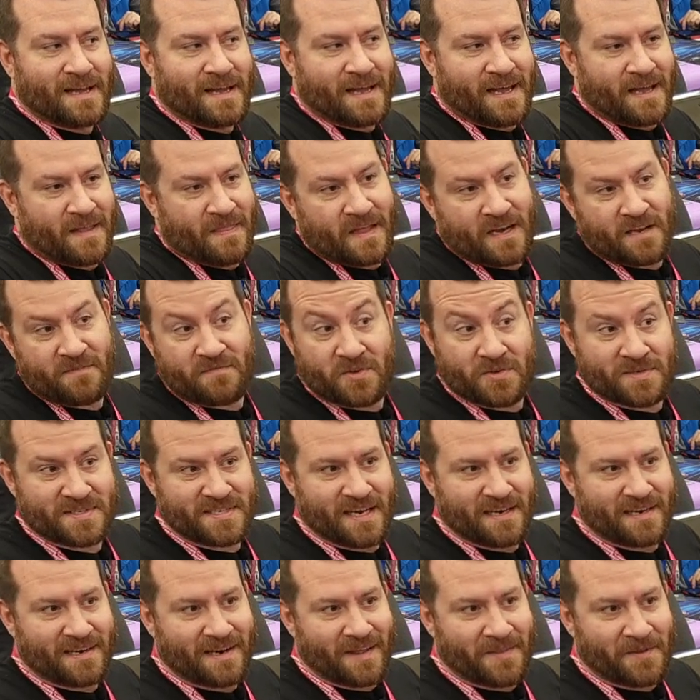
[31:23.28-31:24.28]
And then if you
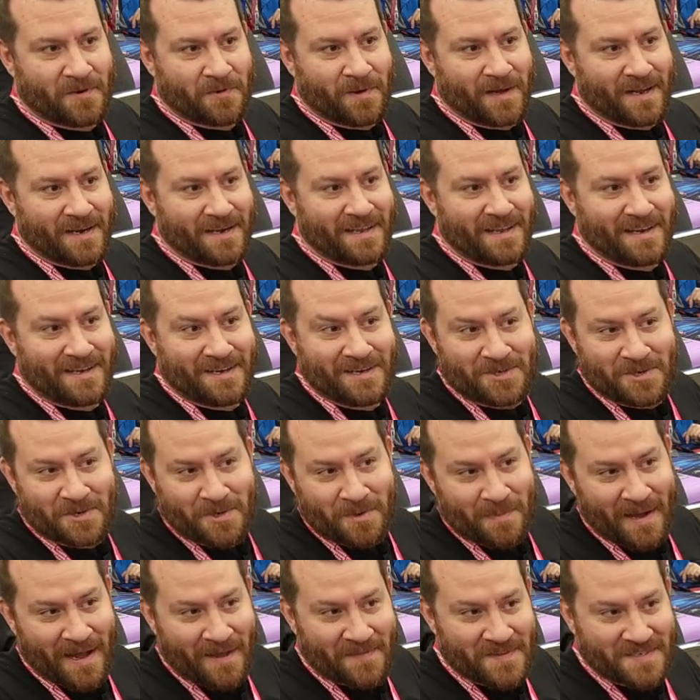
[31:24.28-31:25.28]
attend another one and you do
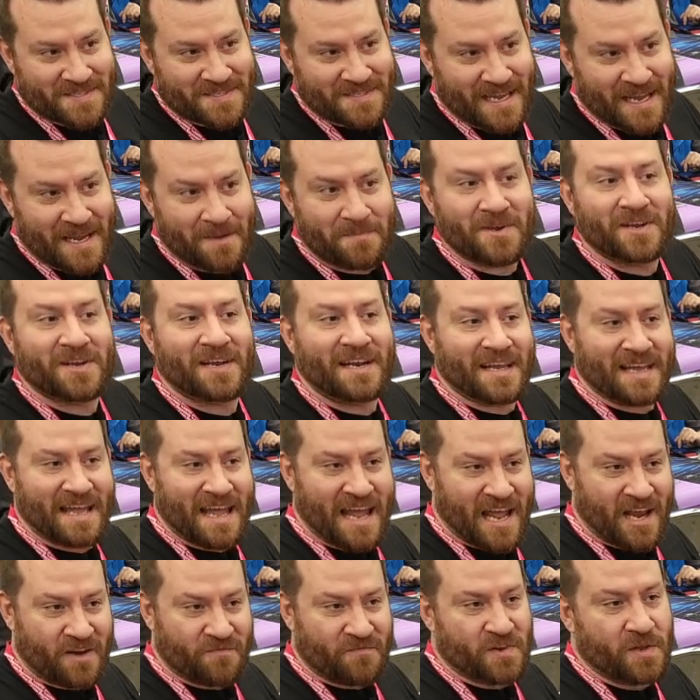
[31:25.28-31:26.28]
about the same, you're getting a
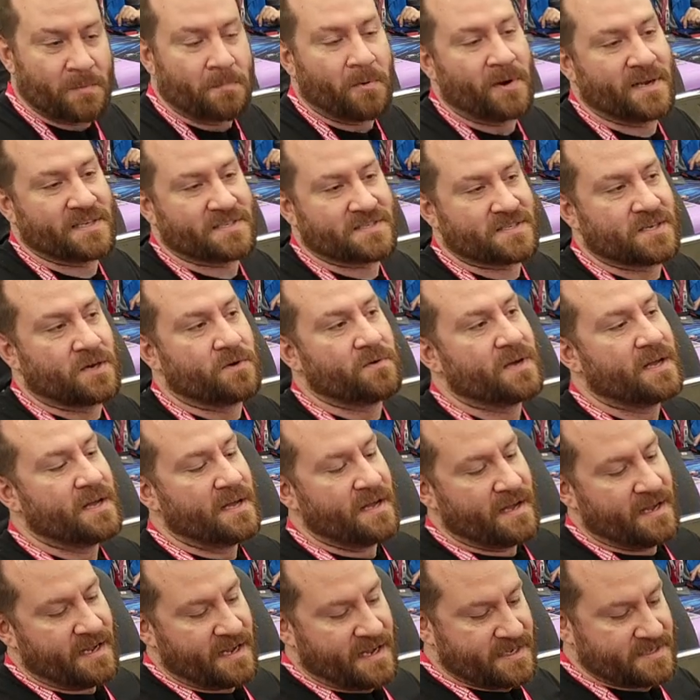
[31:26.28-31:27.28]
handful of points. So
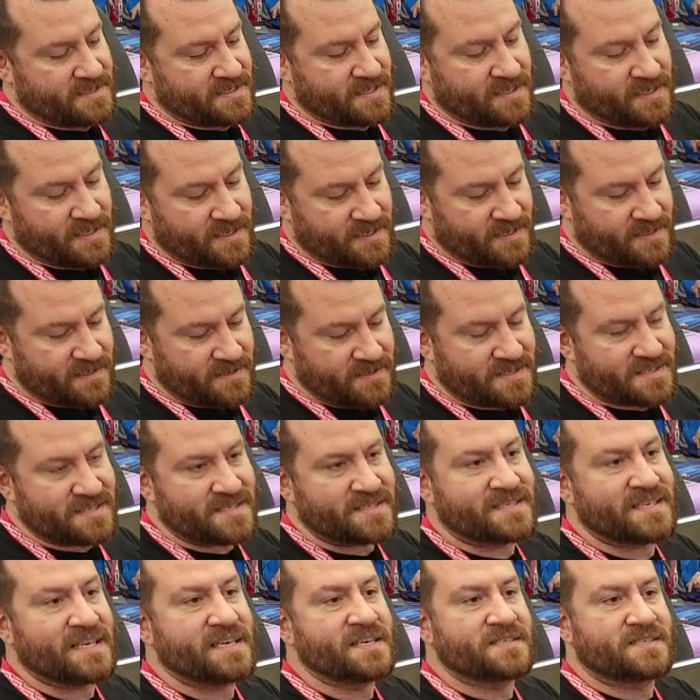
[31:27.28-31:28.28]
it's a
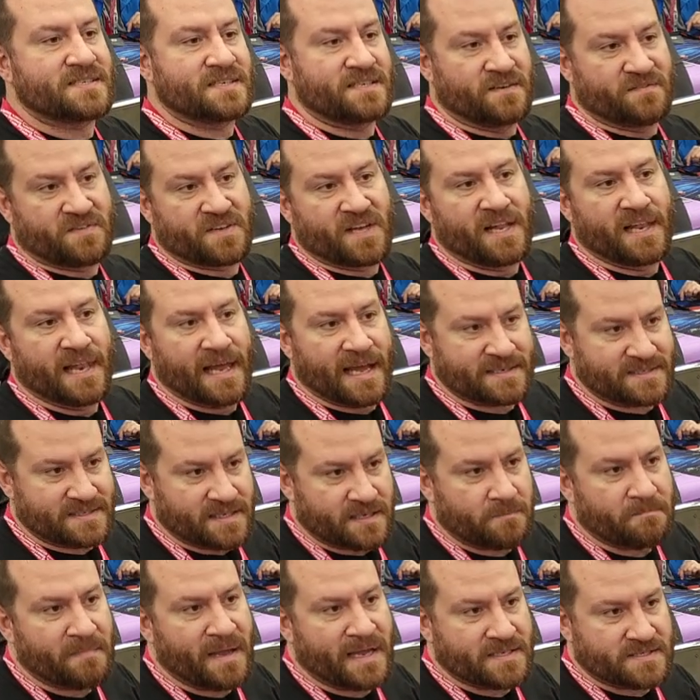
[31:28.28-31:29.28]
season of
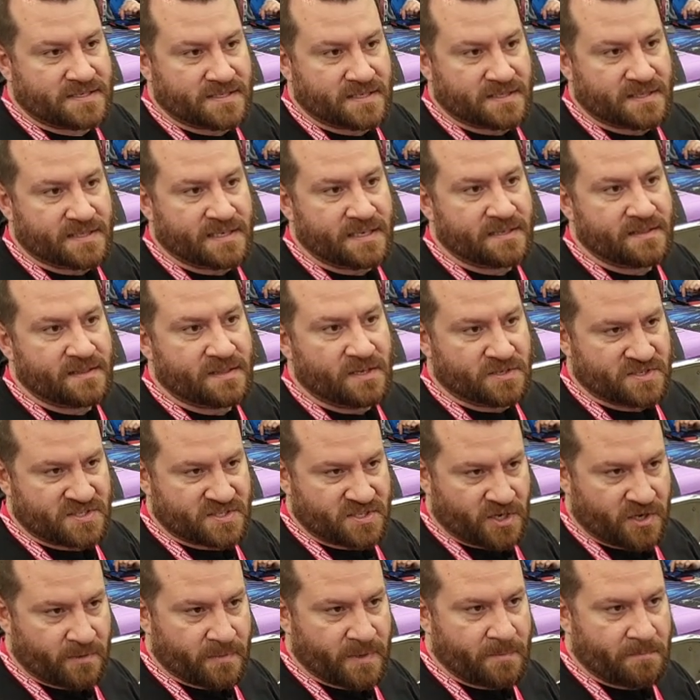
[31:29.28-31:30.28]
collecting, basically, those
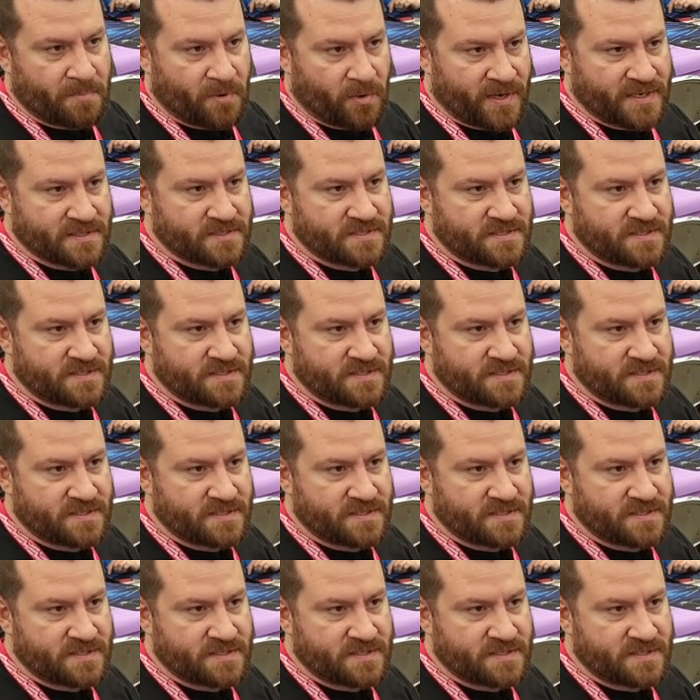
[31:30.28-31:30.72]
tournament points.